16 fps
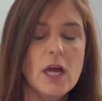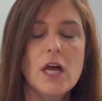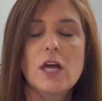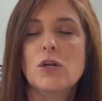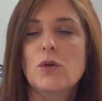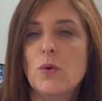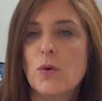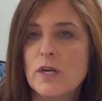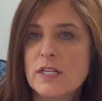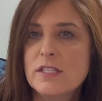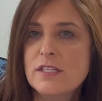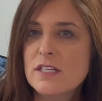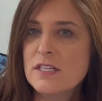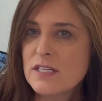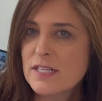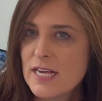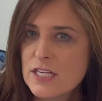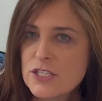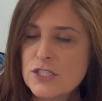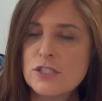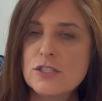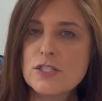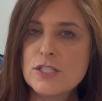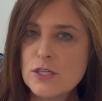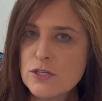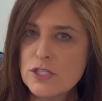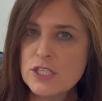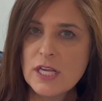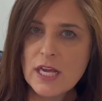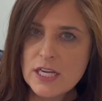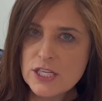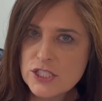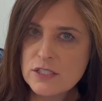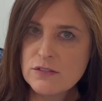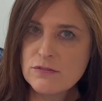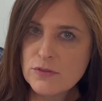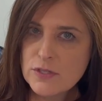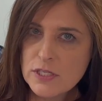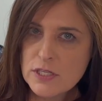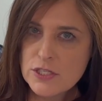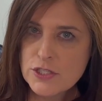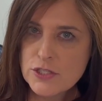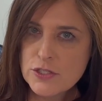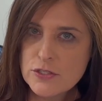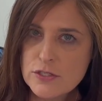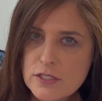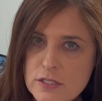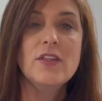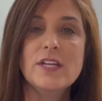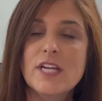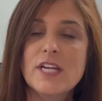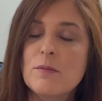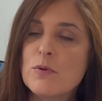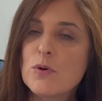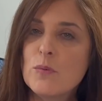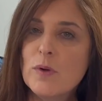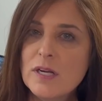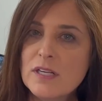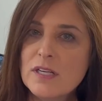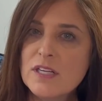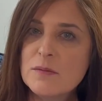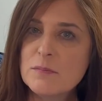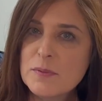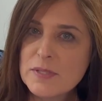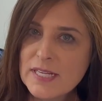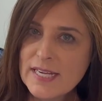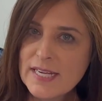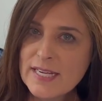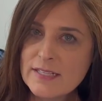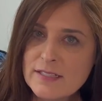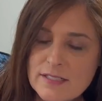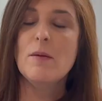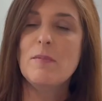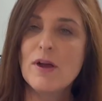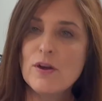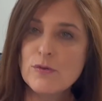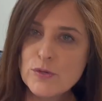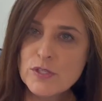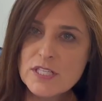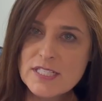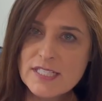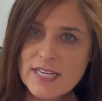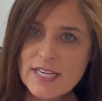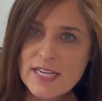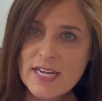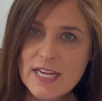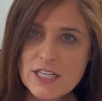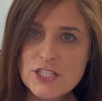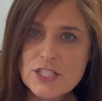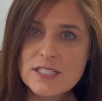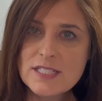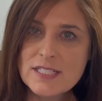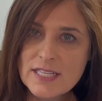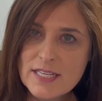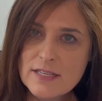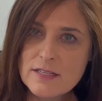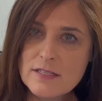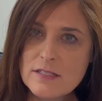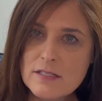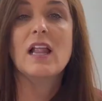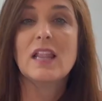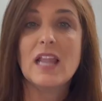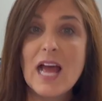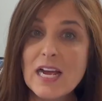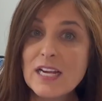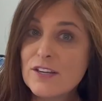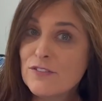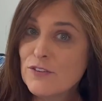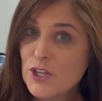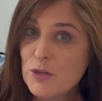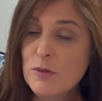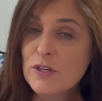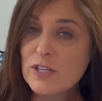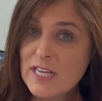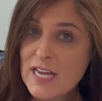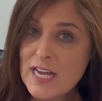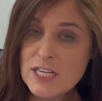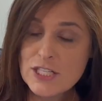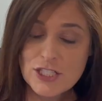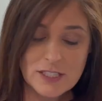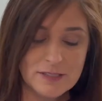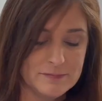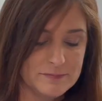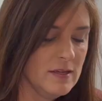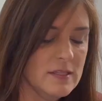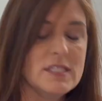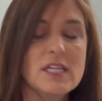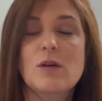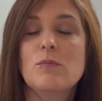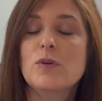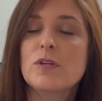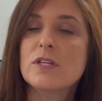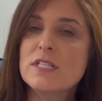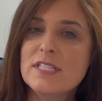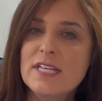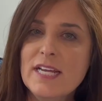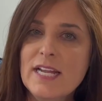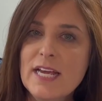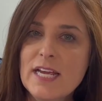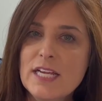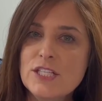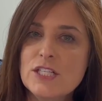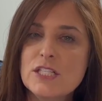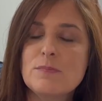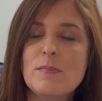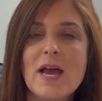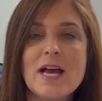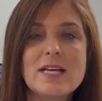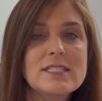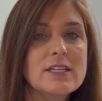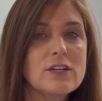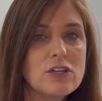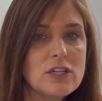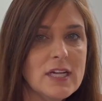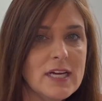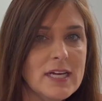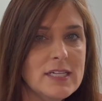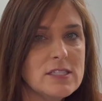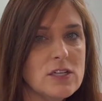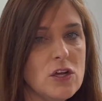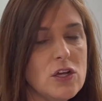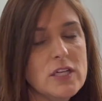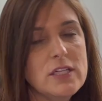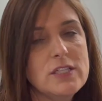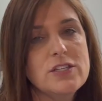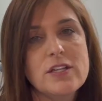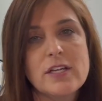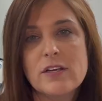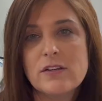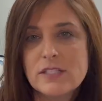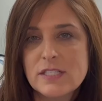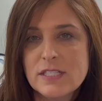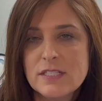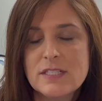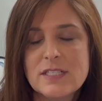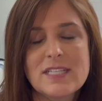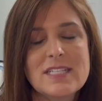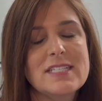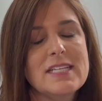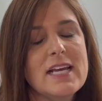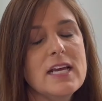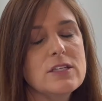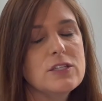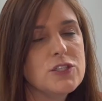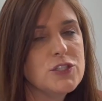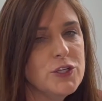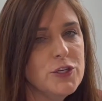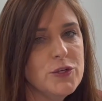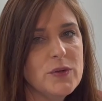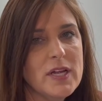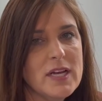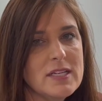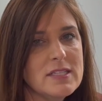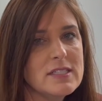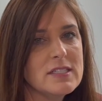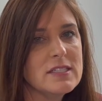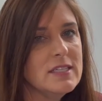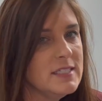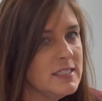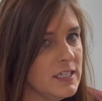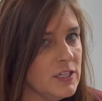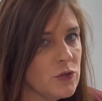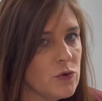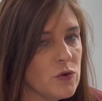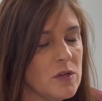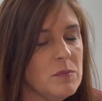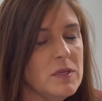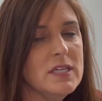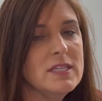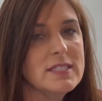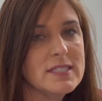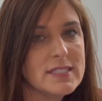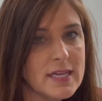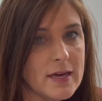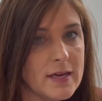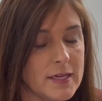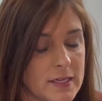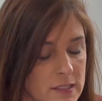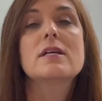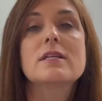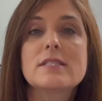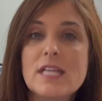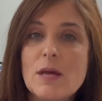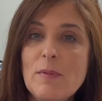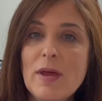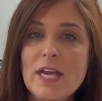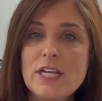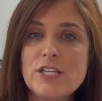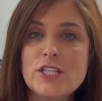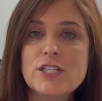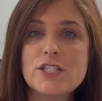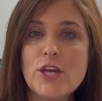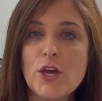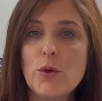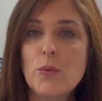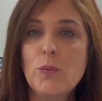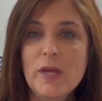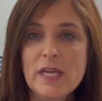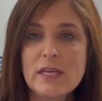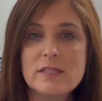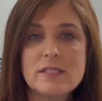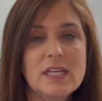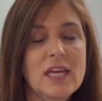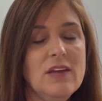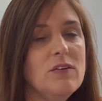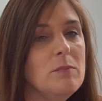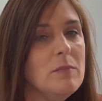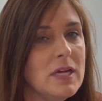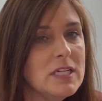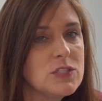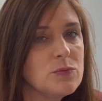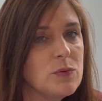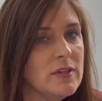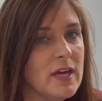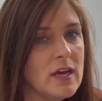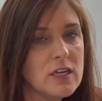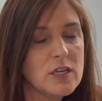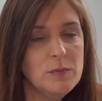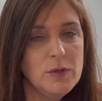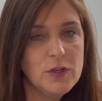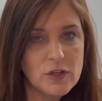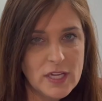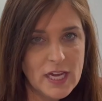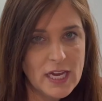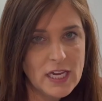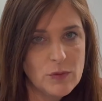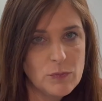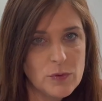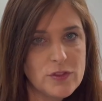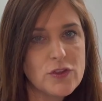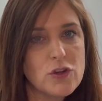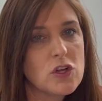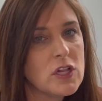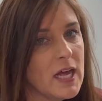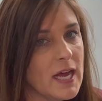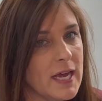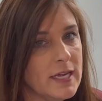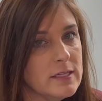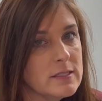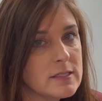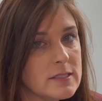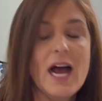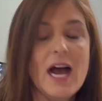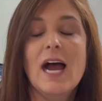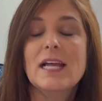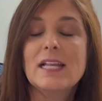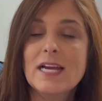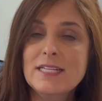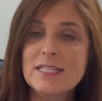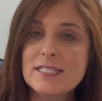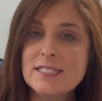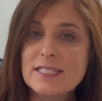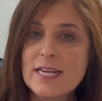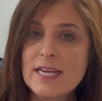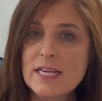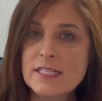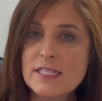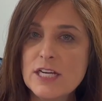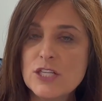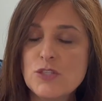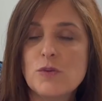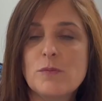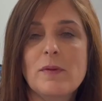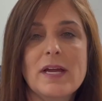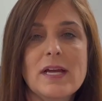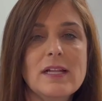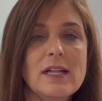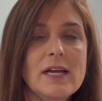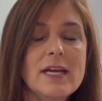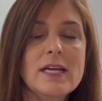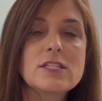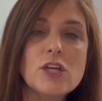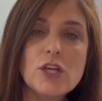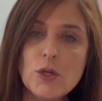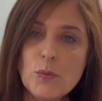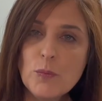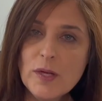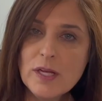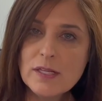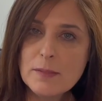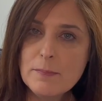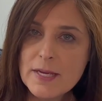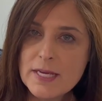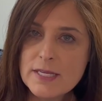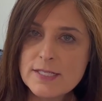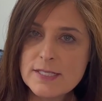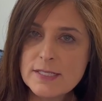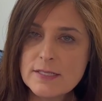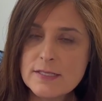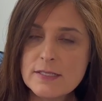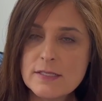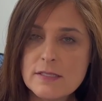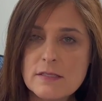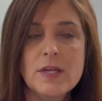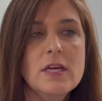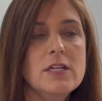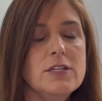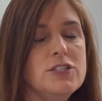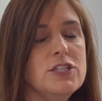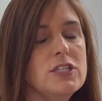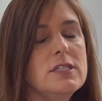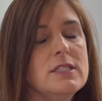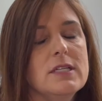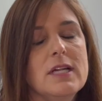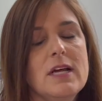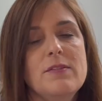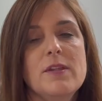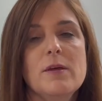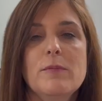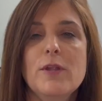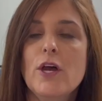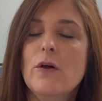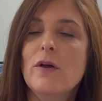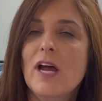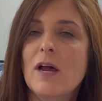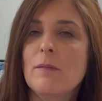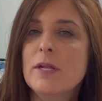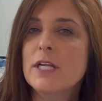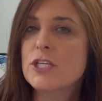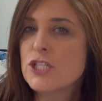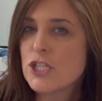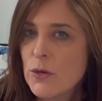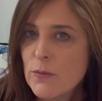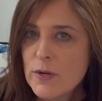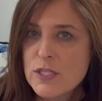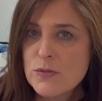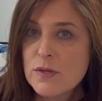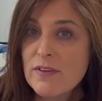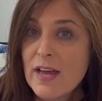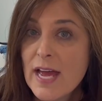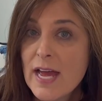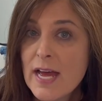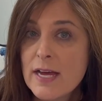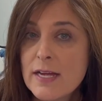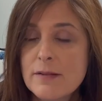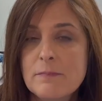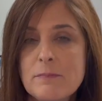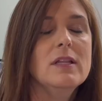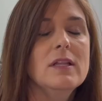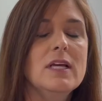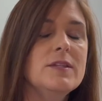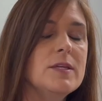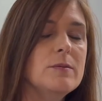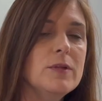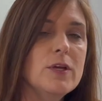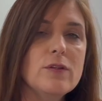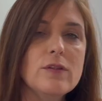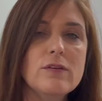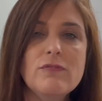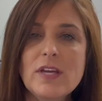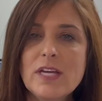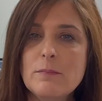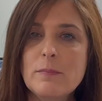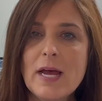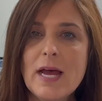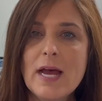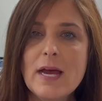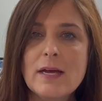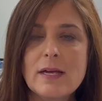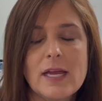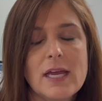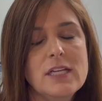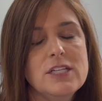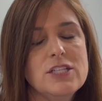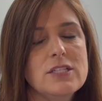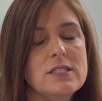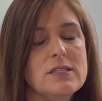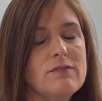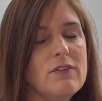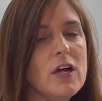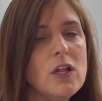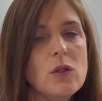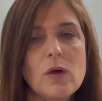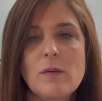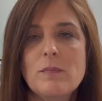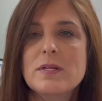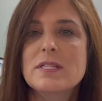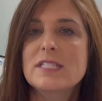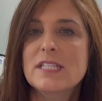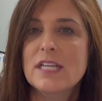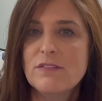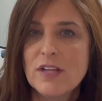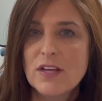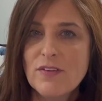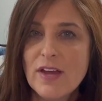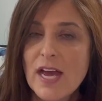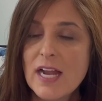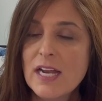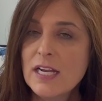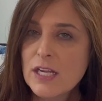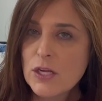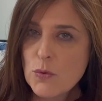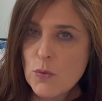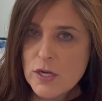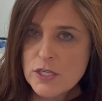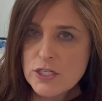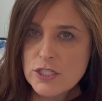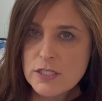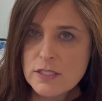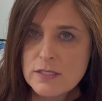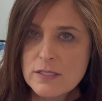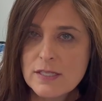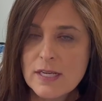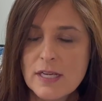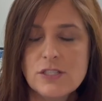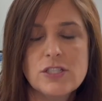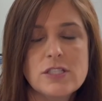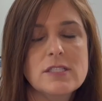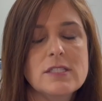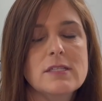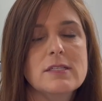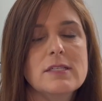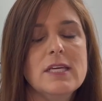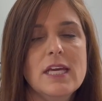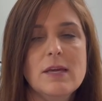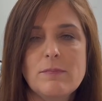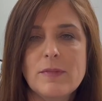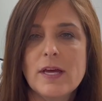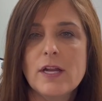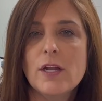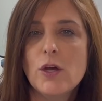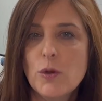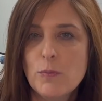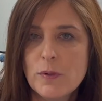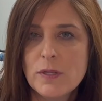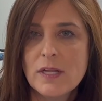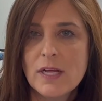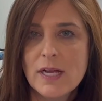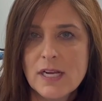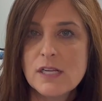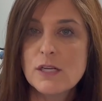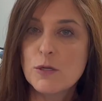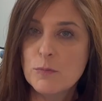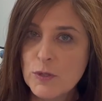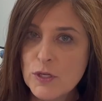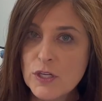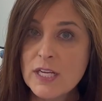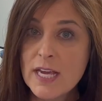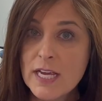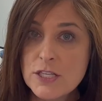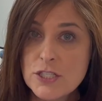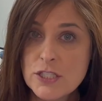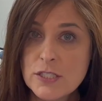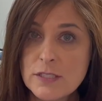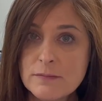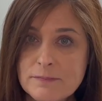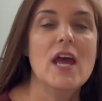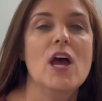According to the National Association of Realtors, the #1 complaint about real estate agents is lack of communication. Some real estate agents pass their clients on to their assistants as soon as the listing agreement is signed. Some agents go weeks, even months without communicating with their clients. I like to stay in touch with my clients on a weekly basis, just to let them know how many showings we've had, let them know the feedback, and just to follow up and see if they've had any questions, and just to keep that open line of communication.